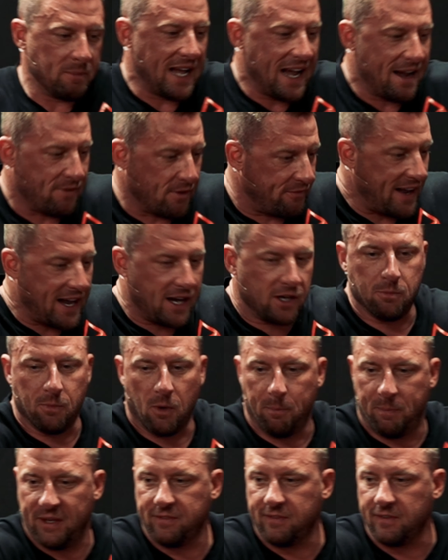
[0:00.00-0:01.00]
gonna have a valuable
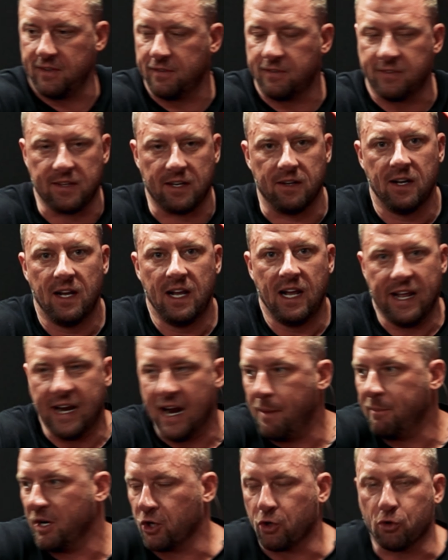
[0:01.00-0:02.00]
business and
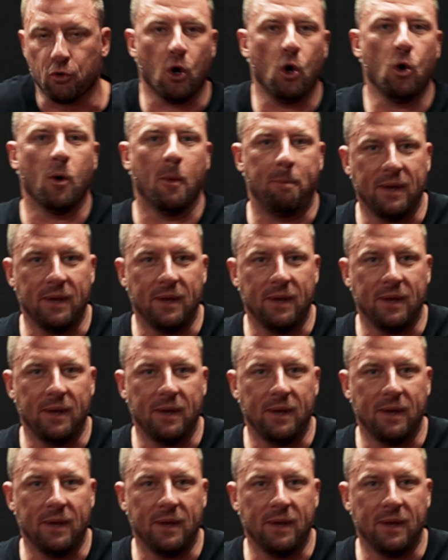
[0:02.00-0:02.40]
I'm gonna grow a